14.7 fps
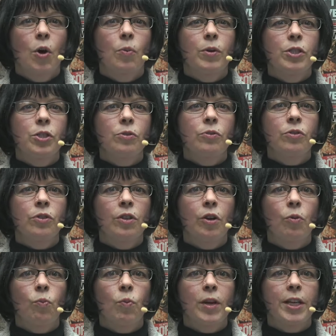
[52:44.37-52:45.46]
We do
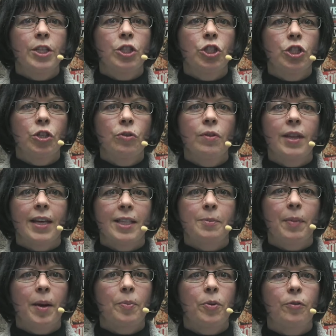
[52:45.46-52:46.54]
we do this
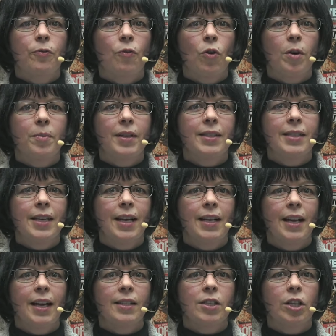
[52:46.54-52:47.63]
by performing
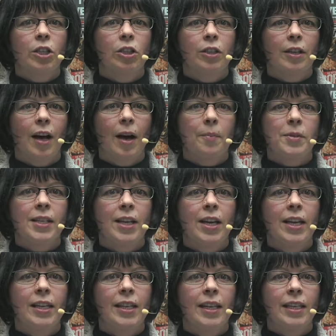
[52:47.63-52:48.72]
DNS lookups
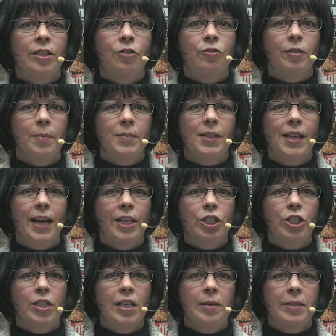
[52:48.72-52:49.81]
in encrypted
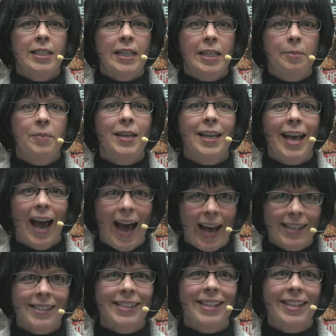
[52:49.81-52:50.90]

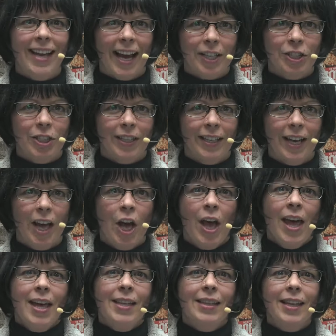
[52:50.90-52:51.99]
HTTPS connection.
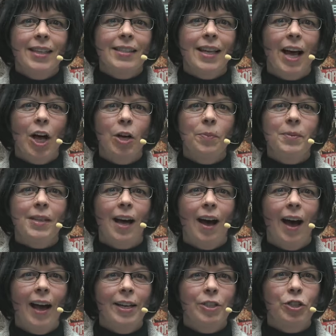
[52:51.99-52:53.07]
This helps
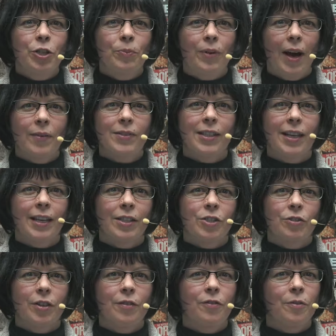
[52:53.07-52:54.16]
hide your browsing
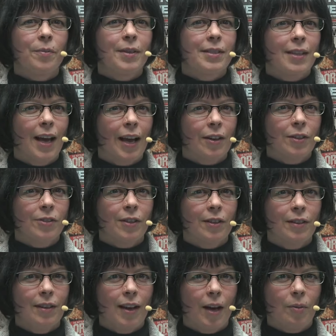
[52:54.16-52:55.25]
history from attackers
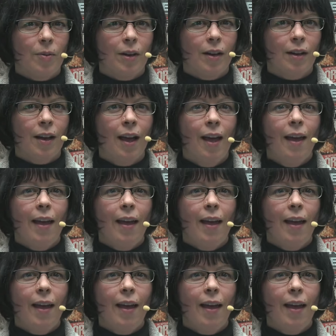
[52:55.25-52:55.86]
on the network